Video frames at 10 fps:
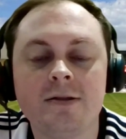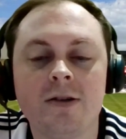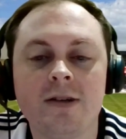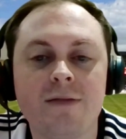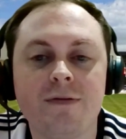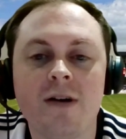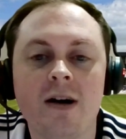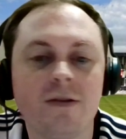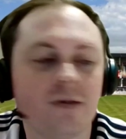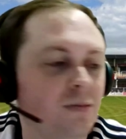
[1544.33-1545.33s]
on the
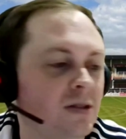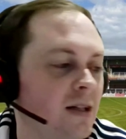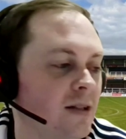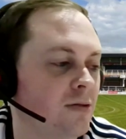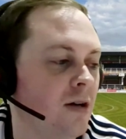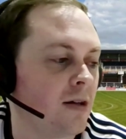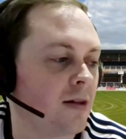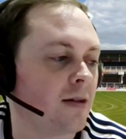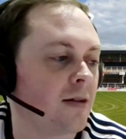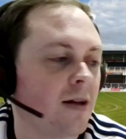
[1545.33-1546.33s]
M5 or M6
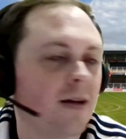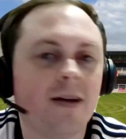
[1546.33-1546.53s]
rather than